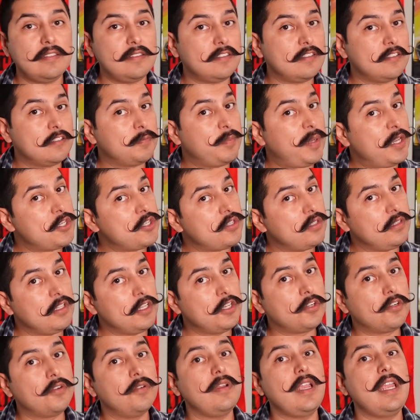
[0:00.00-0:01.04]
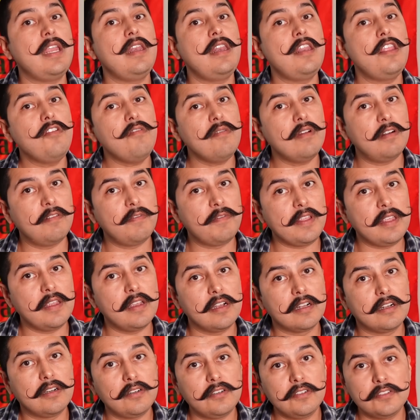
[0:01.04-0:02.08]
is especially true in newer
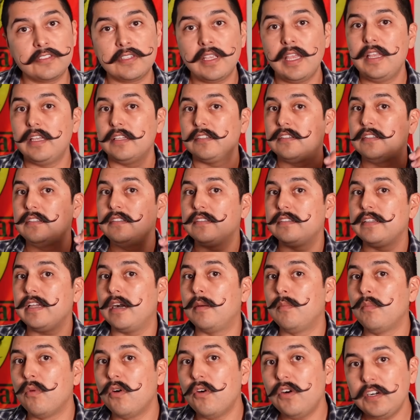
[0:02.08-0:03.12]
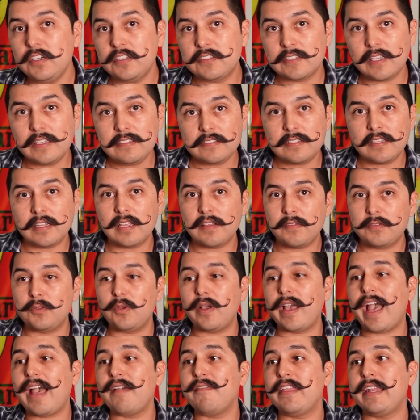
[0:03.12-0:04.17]
vehicles since they are more sensitive to
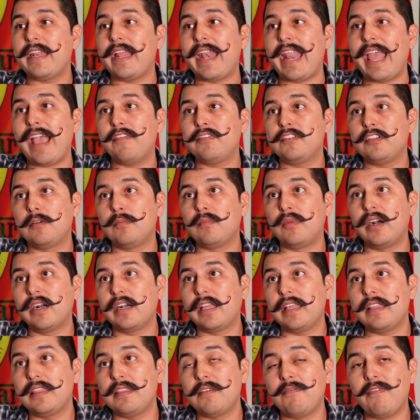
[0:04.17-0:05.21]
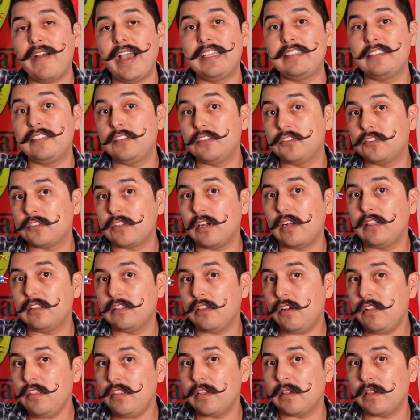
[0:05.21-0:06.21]
having an aftermarket device installed on